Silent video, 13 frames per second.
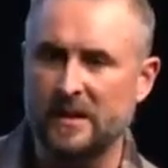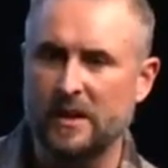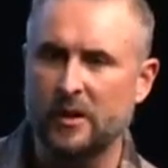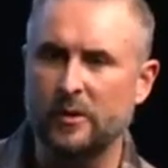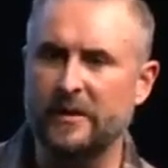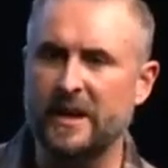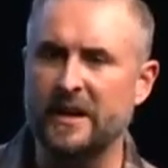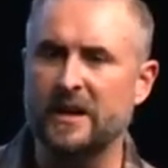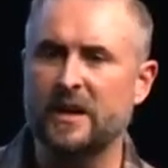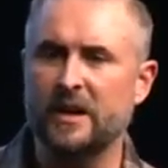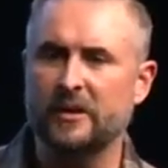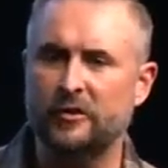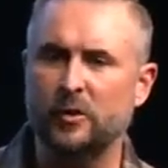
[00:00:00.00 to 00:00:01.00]
who
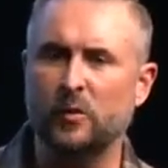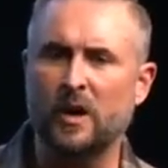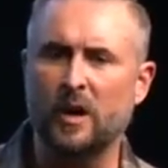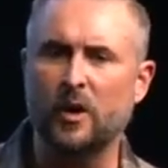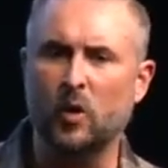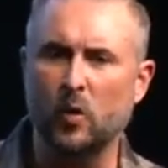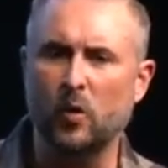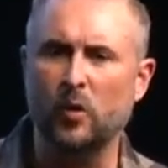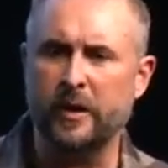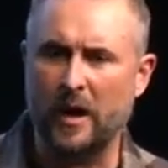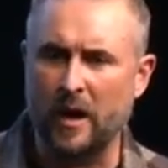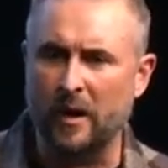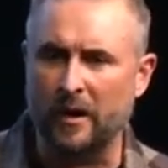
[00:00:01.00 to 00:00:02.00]
then to our old
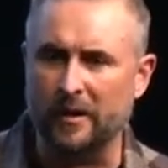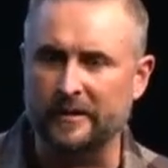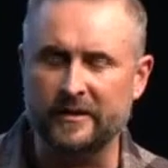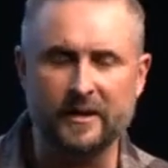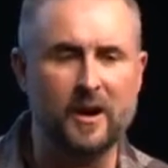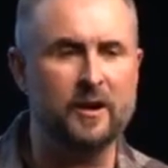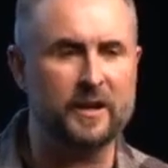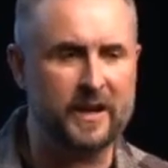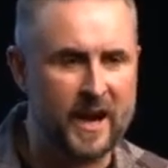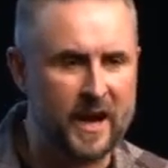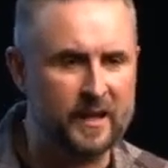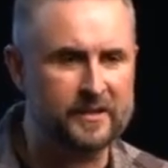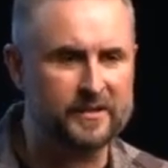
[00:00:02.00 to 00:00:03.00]
heart, our
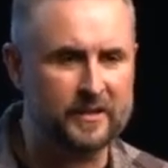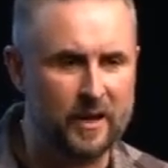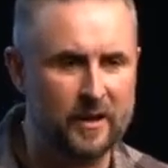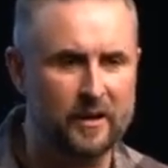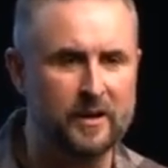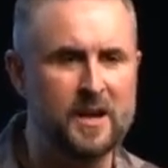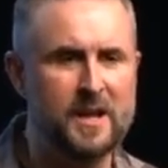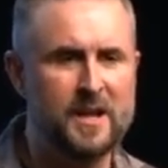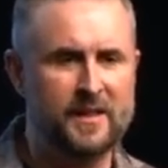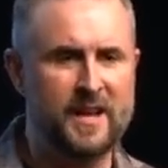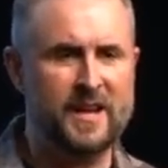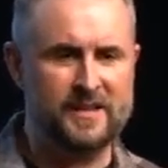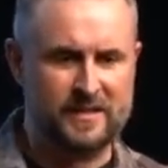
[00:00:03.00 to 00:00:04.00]
calloused heart
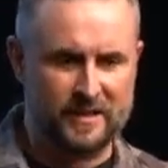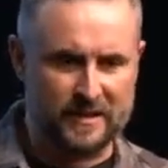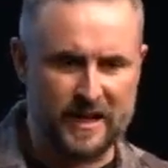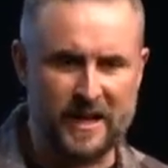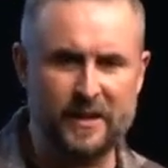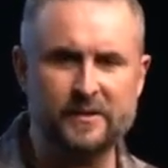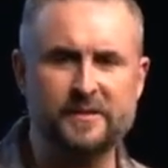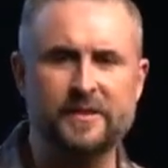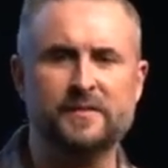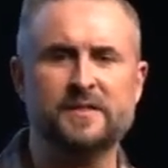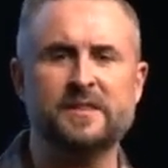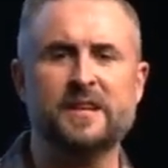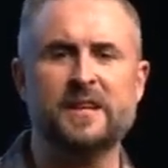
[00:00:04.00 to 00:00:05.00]
that has layers of
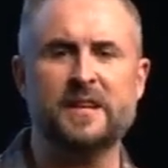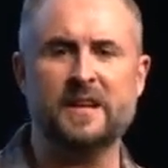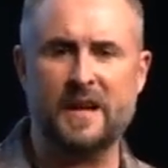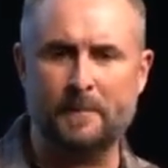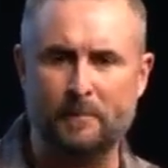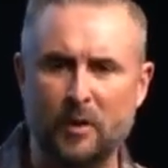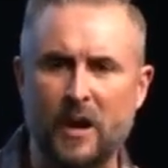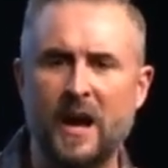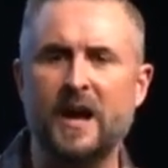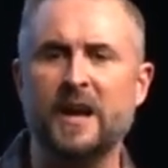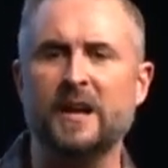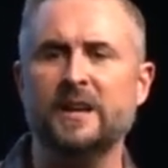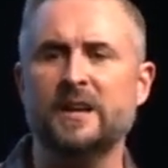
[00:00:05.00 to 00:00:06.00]
sin and
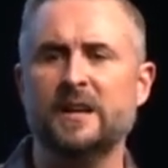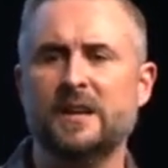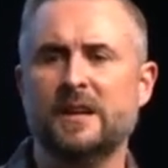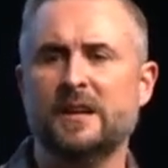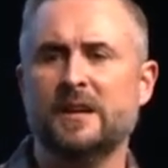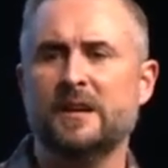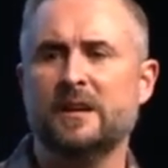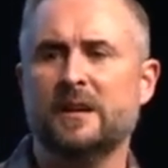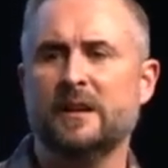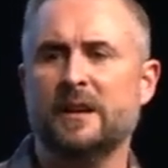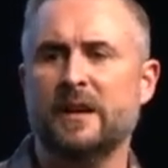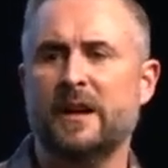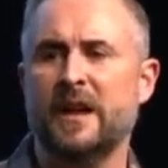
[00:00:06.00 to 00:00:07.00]
pride
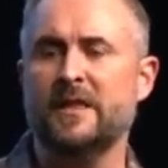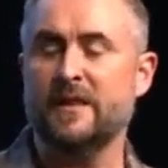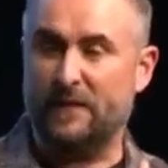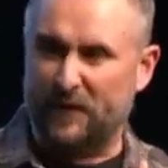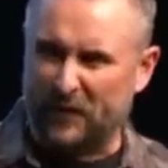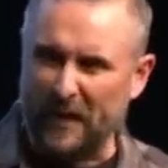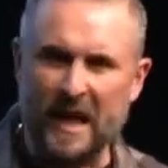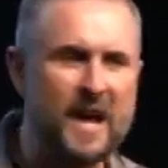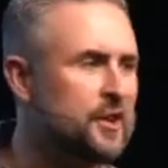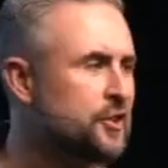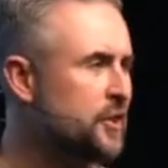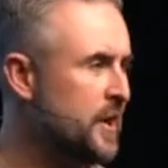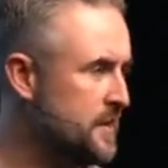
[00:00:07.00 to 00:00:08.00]
and the
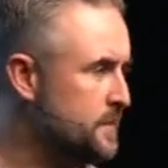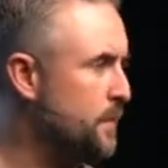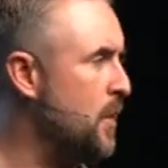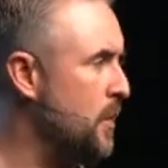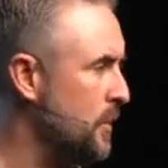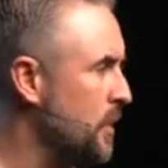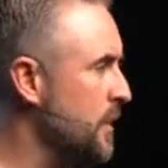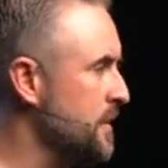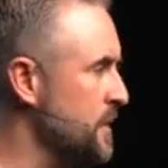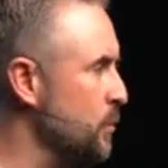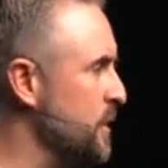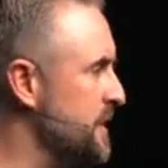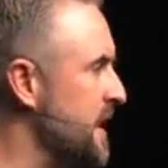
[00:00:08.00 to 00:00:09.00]
flesh, as Paul calls
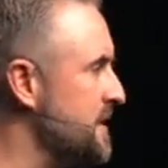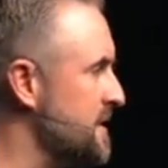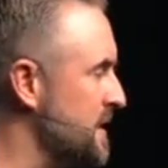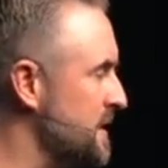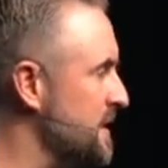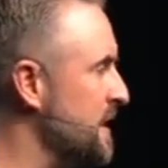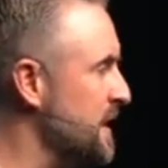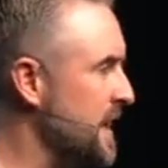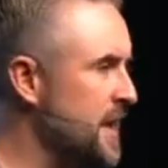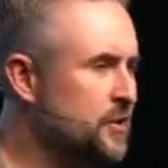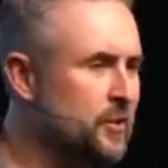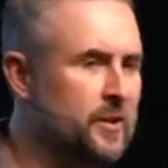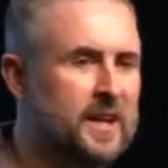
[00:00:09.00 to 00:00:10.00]
it, which has the sin
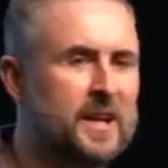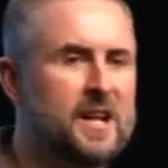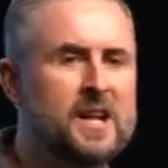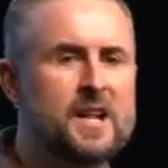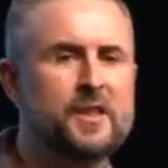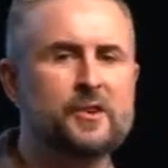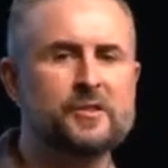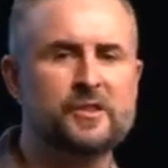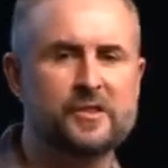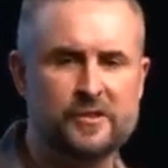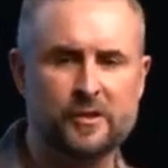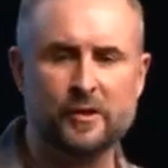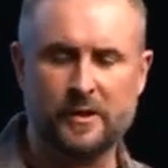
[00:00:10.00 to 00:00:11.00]
nature in it, there's a
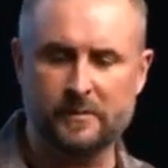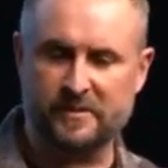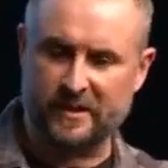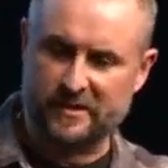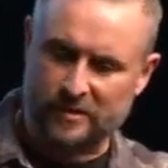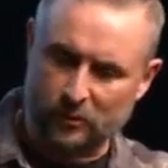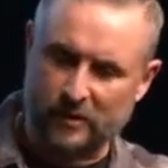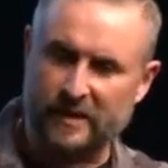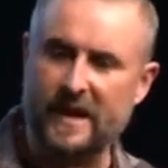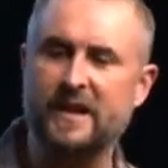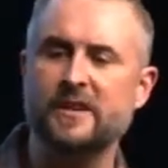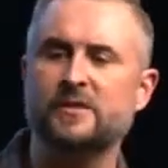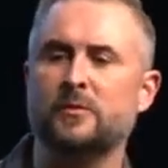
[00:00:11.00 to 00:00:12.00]
circumcision where
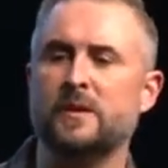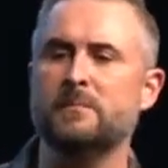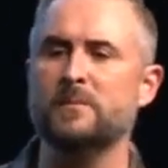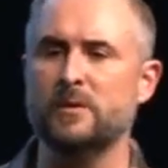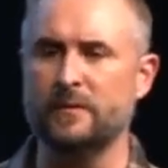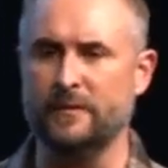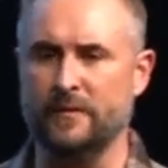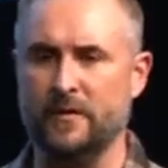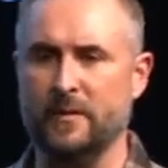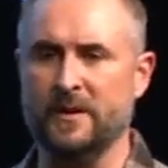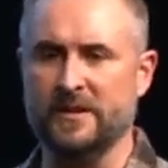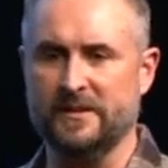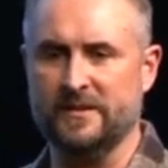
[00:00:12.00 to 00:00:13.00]
that is removed
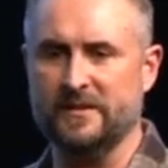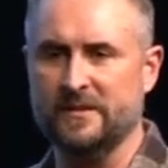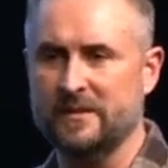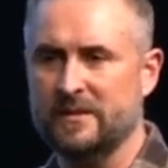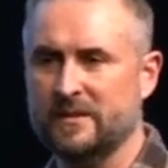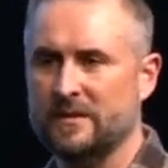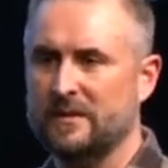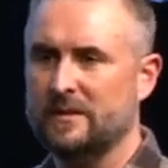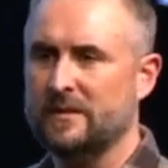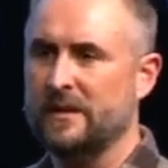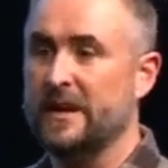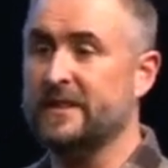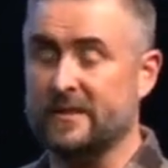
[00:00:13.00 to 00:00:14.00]
from us.
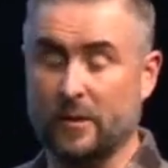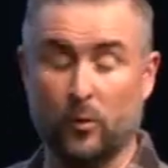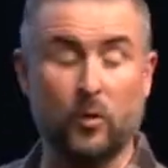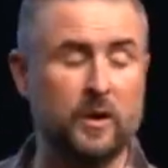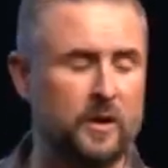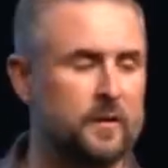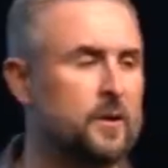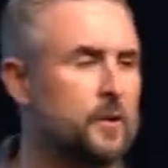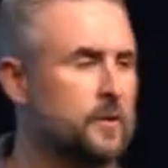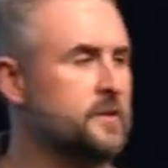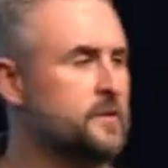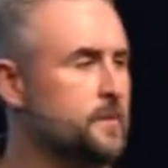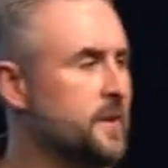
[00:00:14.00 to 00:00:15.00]
It's the work of the
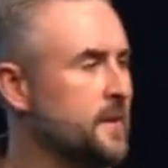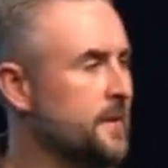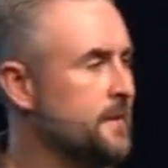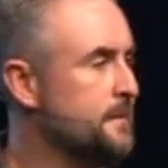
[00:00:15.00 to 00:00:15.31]
Holy Spirit.